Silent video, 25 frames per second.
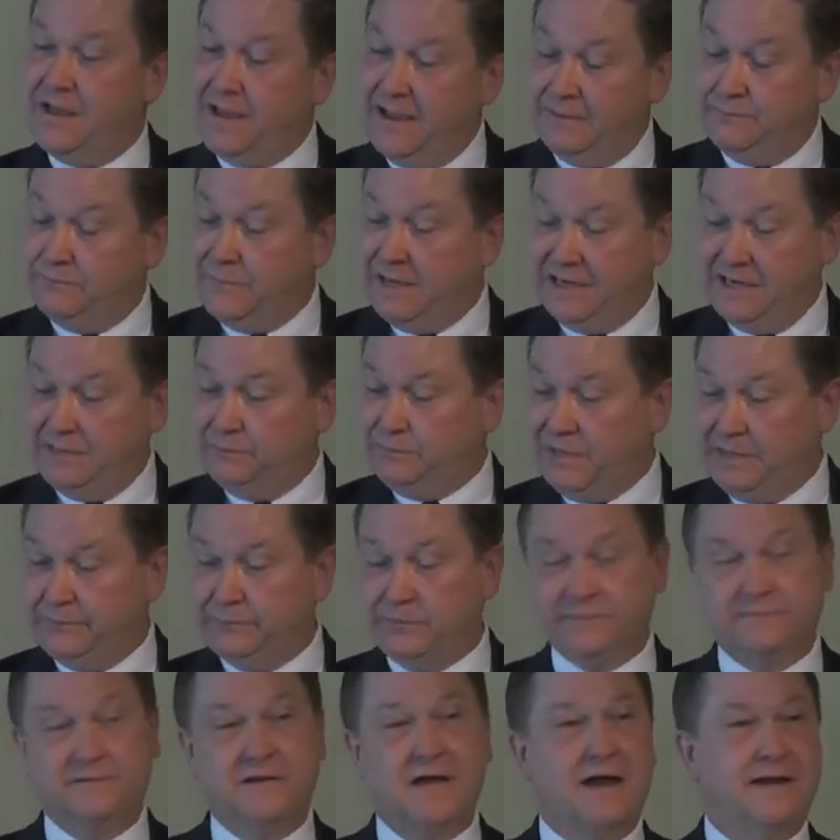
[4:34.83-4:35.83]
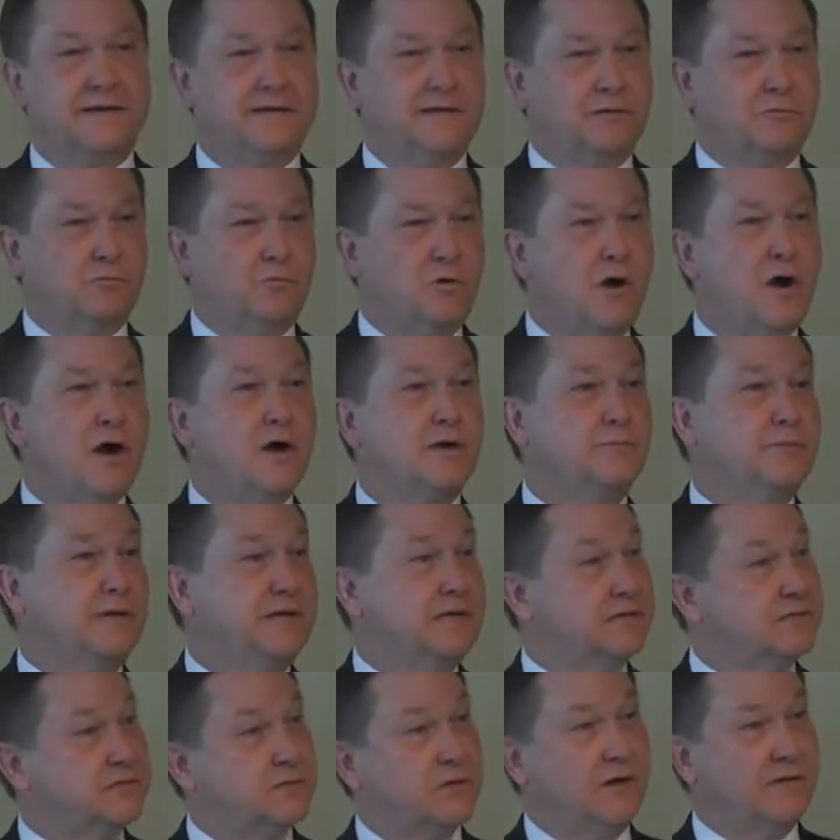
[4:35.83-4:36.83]
and many people have gotten it wrong
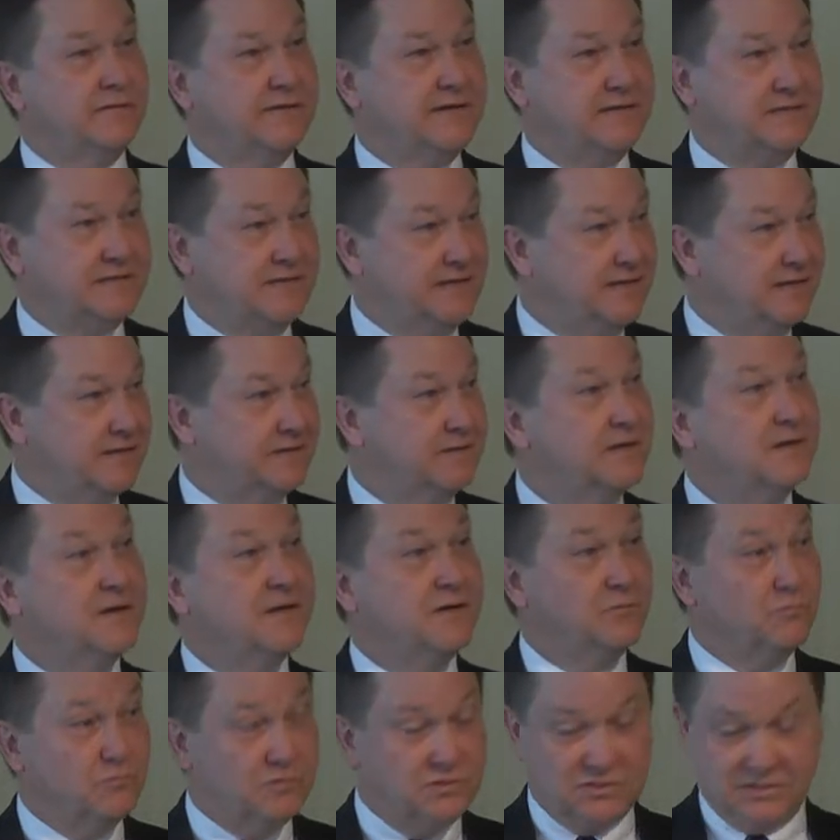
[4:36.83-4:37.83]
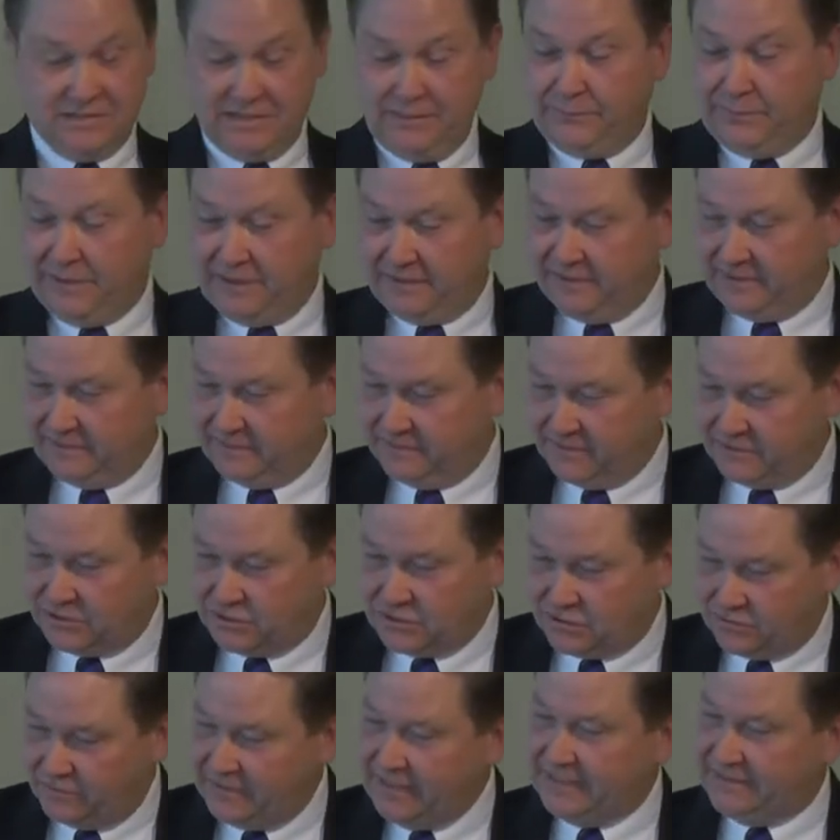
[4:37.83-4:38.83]
because all they did was step out onto the
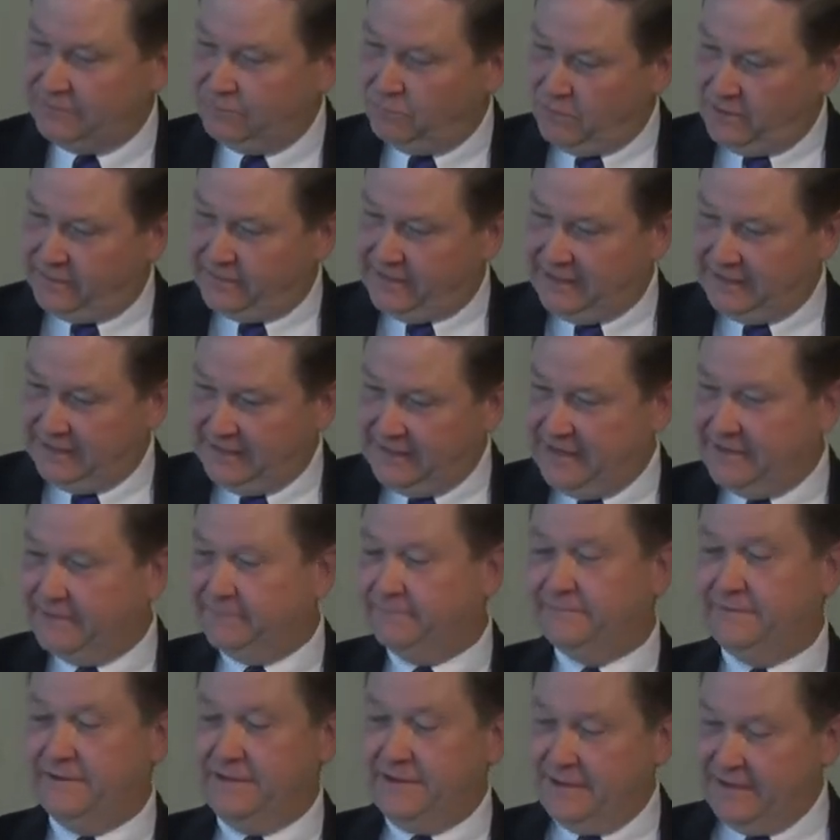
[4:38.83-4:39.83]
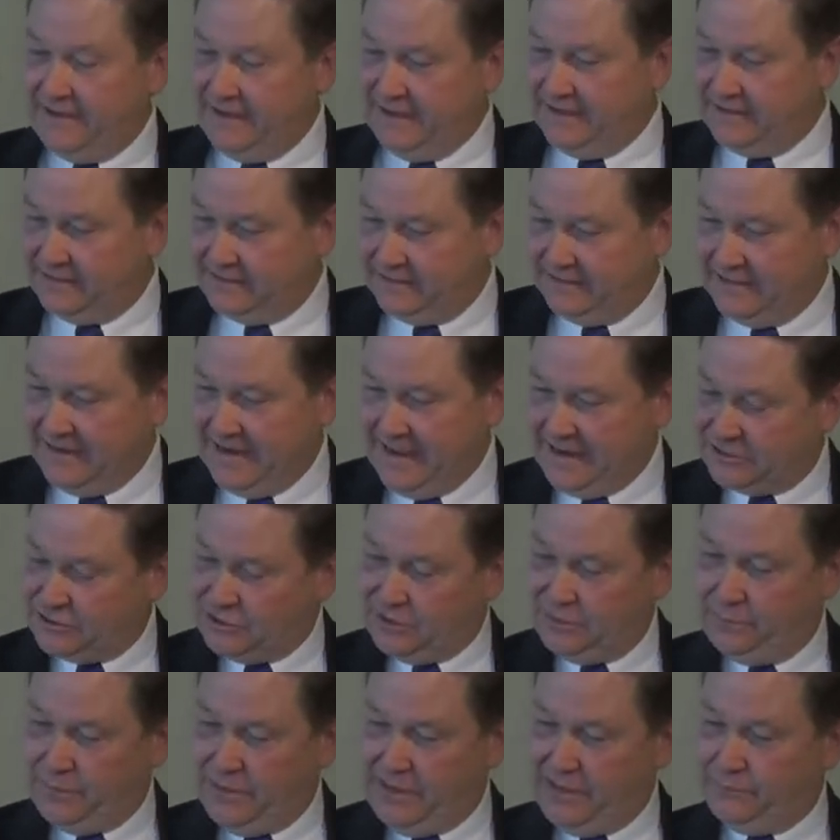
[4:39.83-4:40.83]
street where they live and didn't
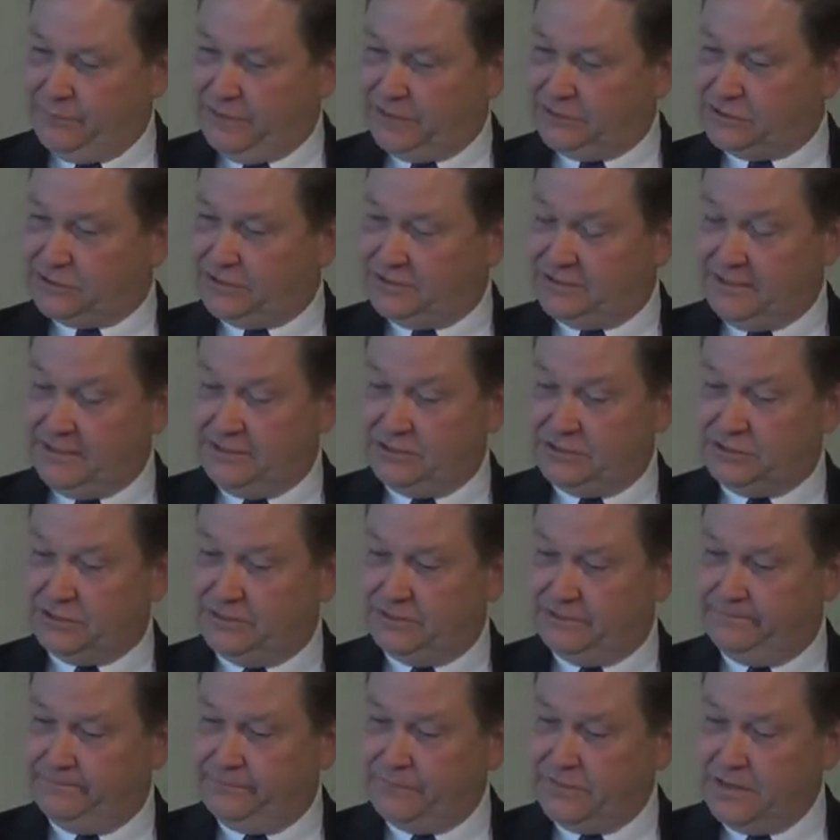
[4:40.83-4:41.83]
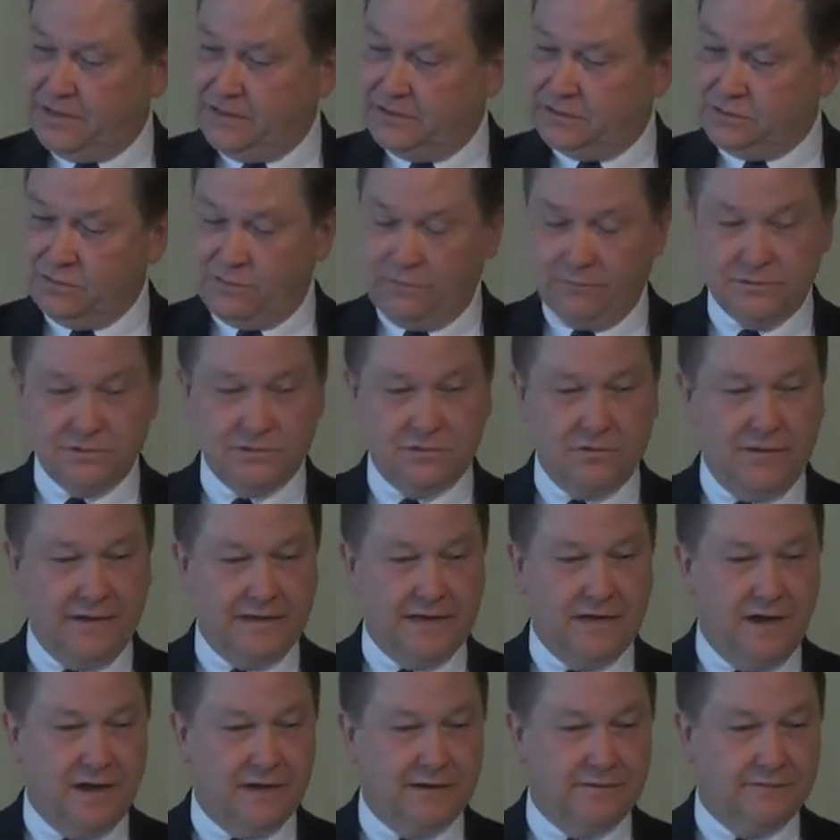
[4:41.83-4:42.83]
actually pay much attention to what was
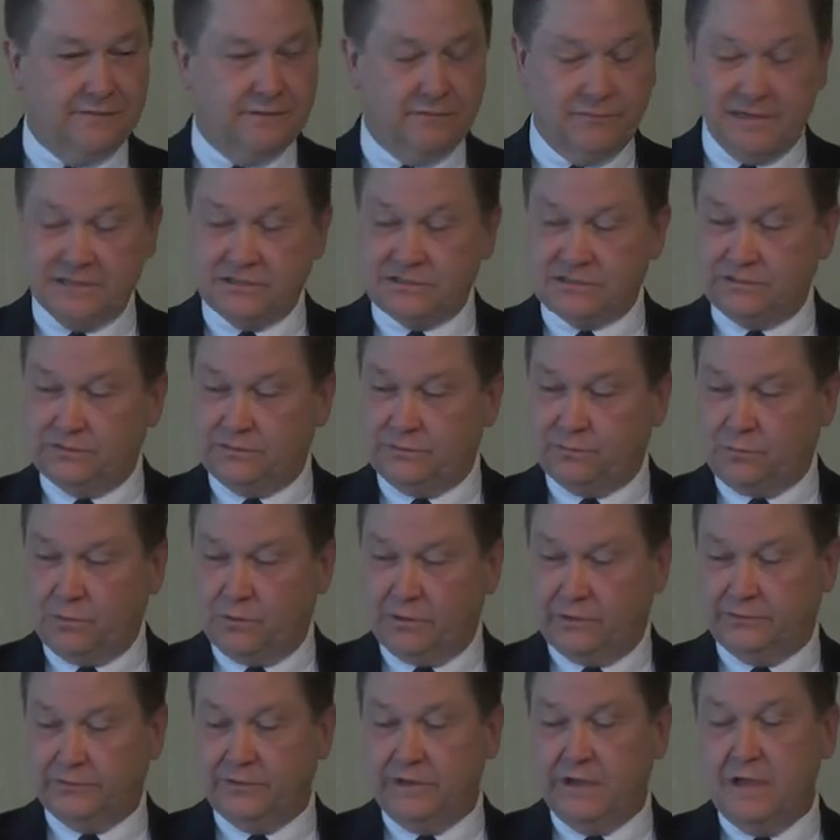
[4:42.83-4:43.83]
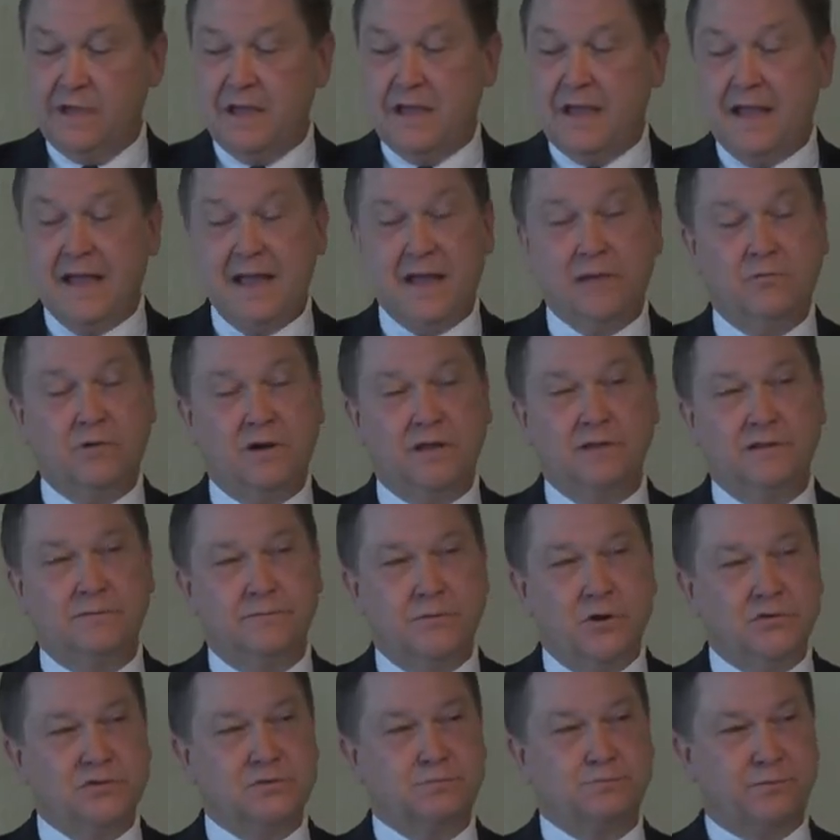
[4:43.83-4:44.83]
going on in the rest of the world. And one of the
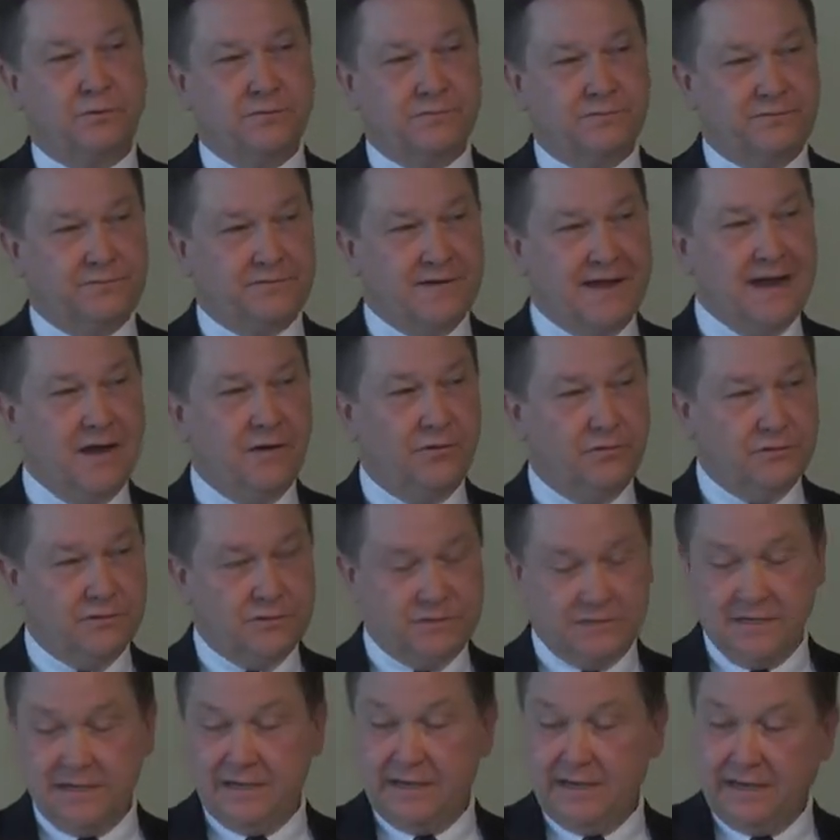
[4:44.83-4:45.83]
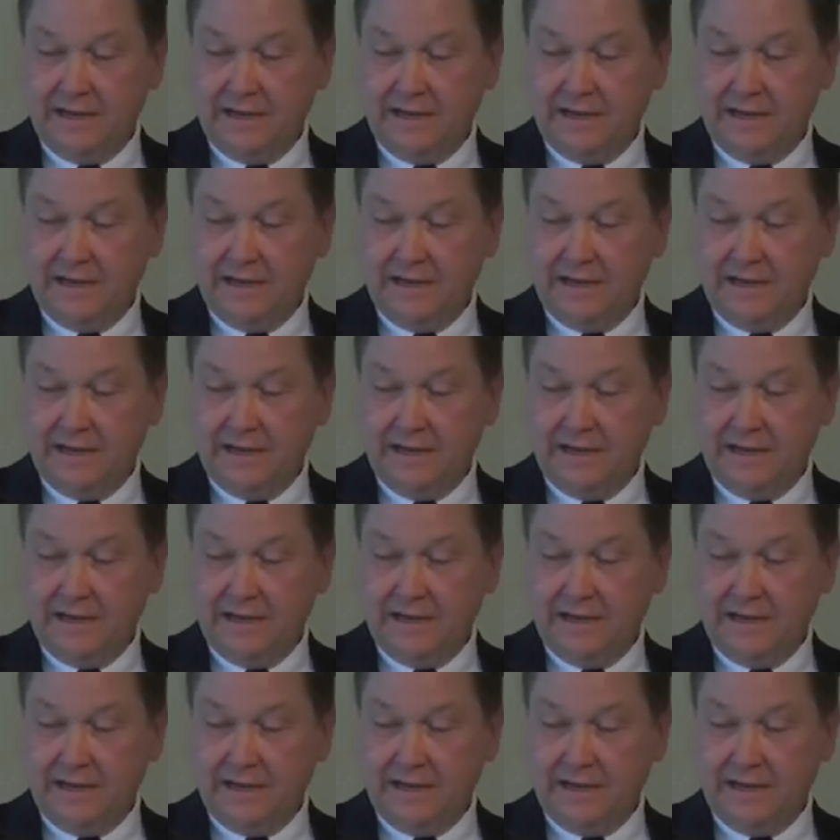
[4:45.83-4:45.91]
most profound